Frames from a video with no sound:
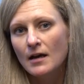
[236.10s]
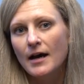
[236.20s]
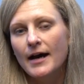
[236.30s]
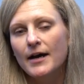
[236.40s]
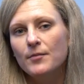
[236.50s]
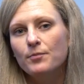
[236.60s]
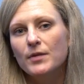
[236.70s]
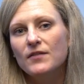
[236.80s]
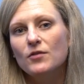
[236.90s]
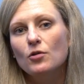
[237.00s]

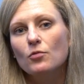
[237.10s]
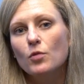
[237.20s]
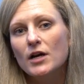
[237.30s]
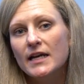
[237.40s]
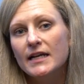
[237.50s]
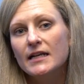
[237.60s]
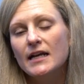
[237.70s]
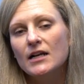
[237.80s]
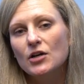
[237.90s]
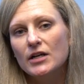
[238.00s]
But if you're working
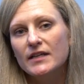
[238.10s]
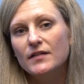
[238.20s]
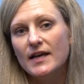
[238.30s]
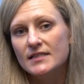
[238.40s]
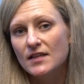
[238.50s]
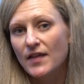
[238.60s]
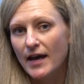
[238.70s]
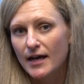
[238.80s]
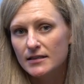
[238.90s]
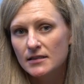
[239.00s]
and earning less than
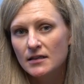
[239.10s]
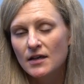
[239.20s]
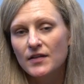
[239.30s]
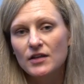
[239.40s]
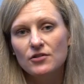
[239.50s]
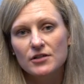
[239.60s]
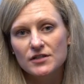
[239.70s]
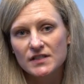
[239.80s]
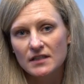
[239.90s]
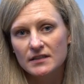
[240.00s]
that, then you're
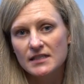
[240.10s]
still